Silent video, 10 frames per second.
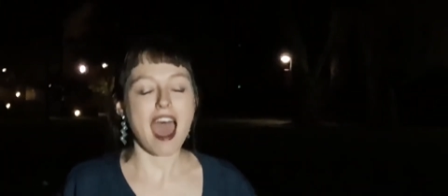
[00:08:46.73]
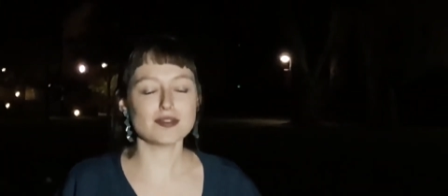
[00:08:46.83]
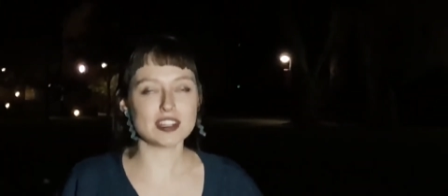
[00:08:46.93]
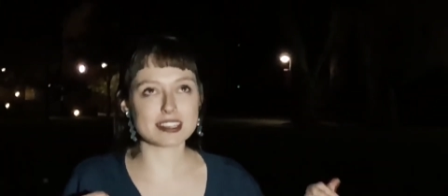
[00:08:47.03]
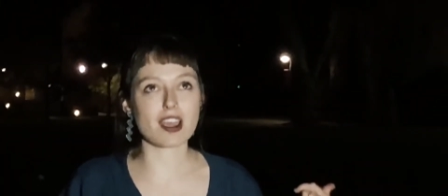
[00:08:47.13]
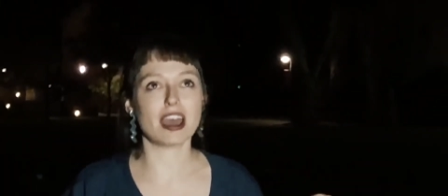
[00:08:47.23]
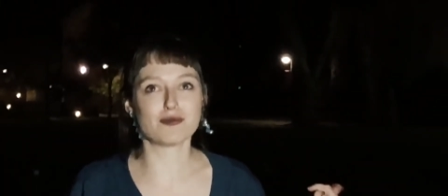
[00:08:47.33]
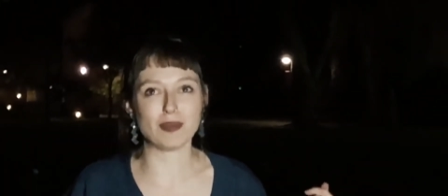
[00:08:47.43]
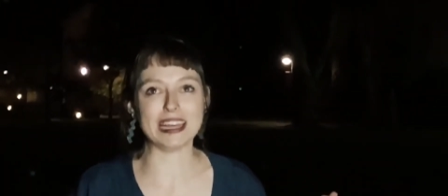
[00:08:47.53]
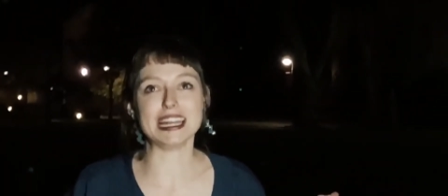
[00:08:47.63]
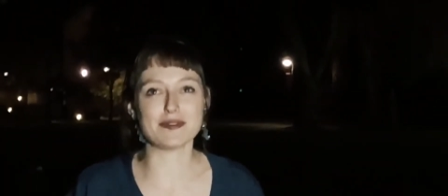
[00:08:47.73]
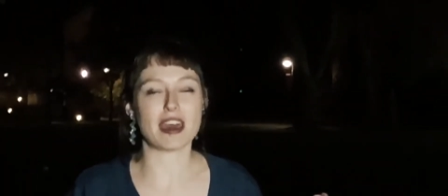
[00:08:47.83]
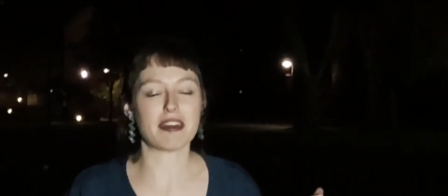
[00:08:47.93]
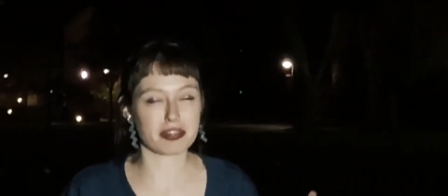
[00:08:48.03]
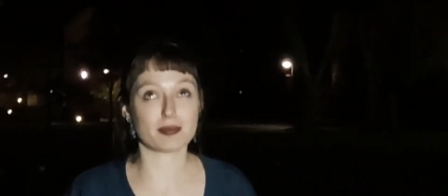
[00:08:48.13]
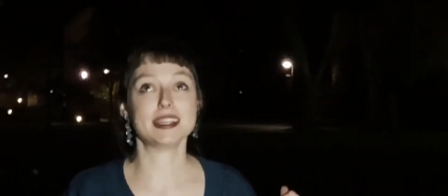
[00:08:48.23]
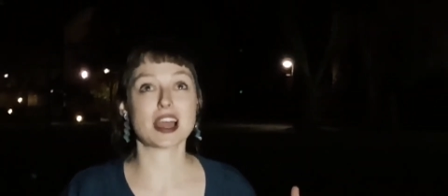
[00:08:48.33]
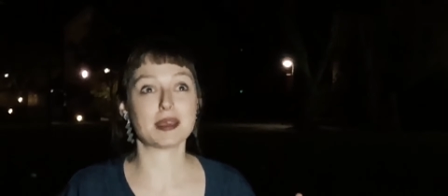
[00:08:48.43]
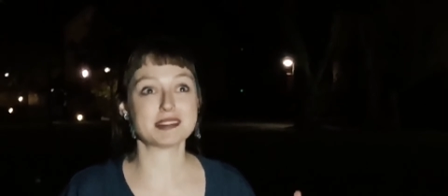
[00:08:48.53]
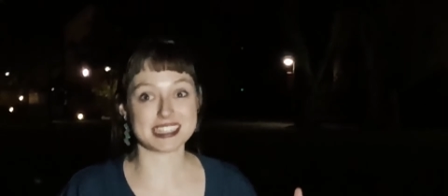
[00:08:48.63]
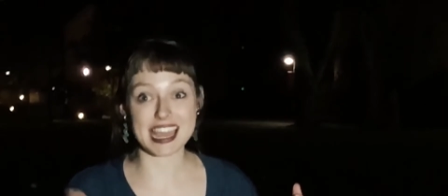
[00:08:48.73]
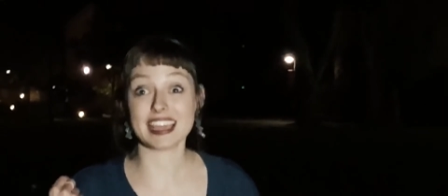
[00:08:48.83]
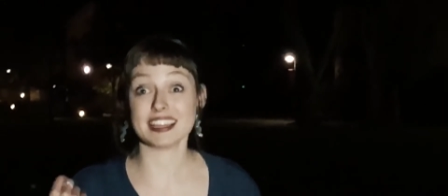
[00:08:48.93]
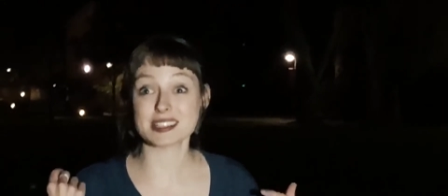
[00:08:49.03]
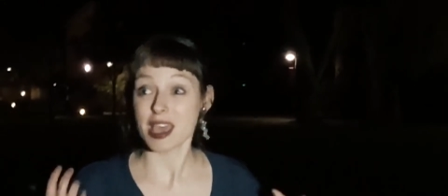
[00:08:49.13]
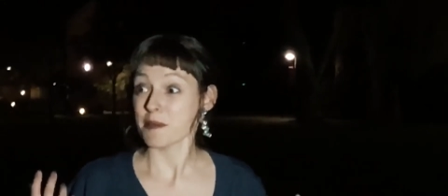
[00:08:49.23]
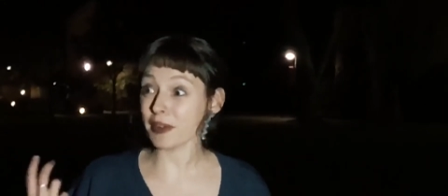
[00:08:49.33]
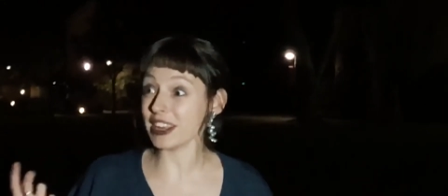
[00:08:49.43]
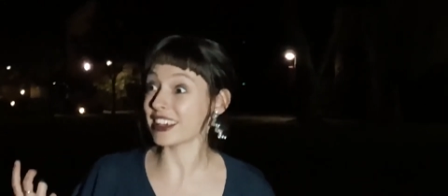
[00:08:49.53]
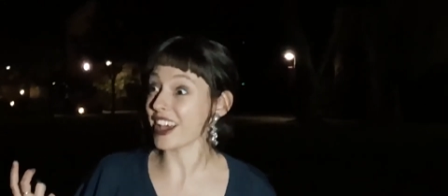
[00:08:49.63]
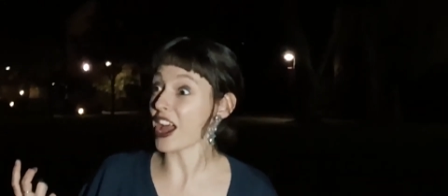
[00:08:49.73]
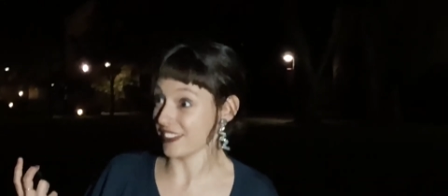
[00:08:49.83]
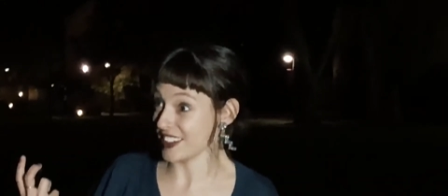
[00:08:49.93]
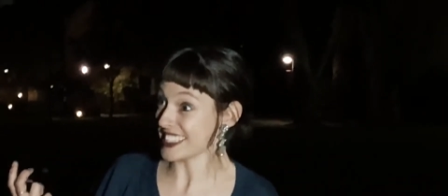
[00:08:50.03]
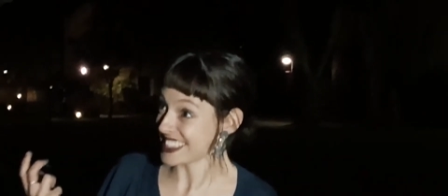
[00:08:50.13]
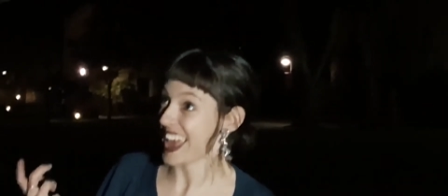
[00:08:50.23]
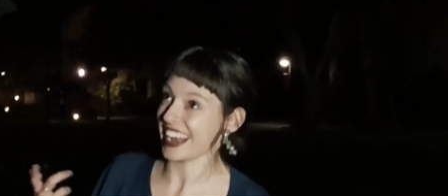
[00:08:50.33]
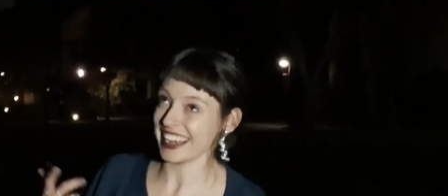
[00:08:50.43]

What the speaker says: Having to kind of relive that 3 times a day is pretty kind of insane.